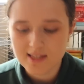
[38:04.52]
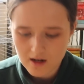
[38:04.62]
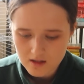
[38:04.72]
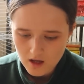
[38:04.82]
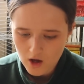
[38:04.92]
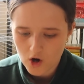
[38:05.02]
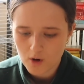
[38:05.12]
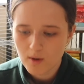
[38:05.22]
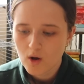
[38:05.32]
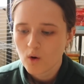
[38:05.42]
sent us
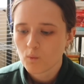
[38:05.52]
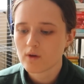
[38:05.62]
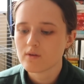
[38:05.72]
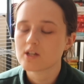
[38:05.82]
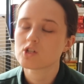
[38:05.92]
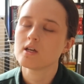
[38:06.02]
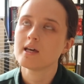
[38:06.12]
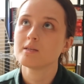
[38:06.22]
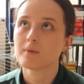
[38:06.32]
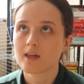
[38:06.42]
home we she,
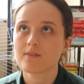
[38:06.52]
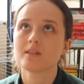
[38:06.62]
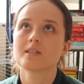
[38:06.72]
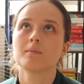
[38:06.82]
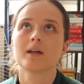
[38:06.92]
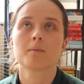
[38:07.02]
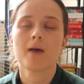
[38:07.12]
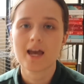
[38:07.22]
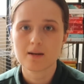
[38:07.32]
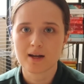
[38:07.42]
he's been given some like
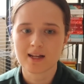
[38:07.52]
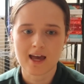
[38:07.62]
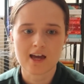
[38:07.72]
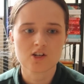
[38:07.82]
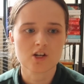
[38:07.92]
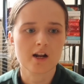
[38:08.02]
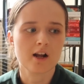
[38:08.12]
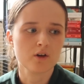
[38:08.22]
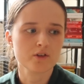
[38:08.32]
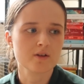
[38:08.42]
pain medication
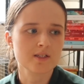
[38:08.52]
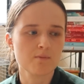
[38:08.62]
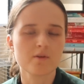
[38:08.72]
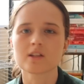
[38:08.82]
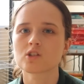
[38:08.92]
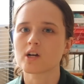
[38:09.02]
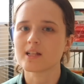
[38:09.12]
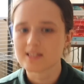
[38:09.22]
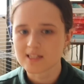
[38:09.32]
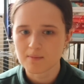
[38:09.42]
and also something to try
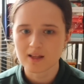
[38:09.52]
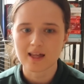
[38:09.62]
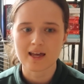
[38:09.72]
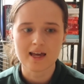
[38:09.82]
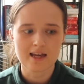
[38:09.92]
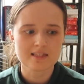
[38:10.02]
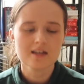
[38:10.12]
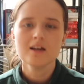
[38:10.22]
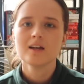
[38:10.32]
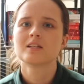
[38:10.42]
and stimulate his
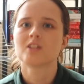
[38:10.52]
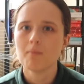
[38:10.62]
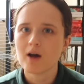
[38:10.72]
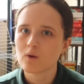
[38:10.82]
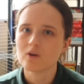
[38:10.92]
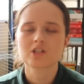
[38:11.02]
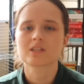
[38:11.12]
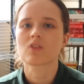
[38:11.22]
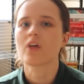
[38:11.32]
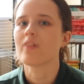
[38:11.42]
stomach which is
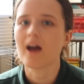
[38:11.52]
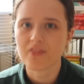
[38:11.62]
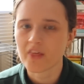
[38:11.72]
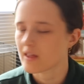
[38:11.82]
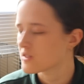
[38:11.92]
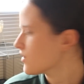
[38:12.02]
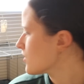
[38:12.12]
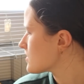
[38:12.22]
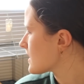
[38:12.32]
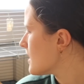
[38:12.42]
the thing that I think is
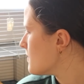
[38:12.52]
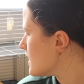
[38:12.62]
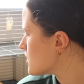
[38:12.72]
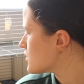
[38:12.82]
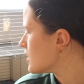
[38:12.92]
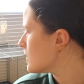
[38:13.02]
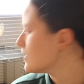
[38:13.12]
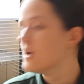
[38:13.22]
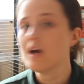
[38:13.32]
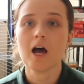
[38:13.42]
causing him issue
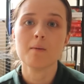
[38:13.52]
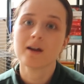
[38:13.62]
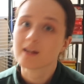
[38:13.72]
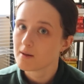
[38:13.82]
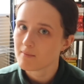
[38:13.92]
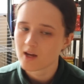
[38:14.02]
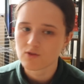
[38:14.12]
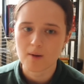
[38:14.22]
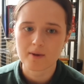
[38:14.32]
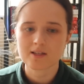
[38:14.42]
um, and can make
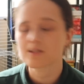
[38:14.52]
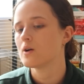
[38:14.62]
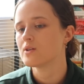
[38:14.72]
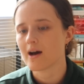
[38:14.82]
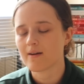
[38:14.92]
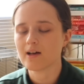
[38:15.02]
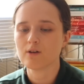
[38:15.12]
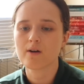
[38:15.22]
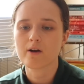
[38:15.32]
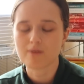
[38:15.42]
rabbits go downhill
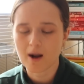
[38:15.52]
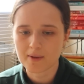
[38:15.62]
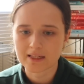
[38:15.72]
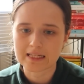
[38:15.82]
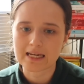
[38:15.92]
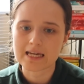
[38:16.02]
very rapidly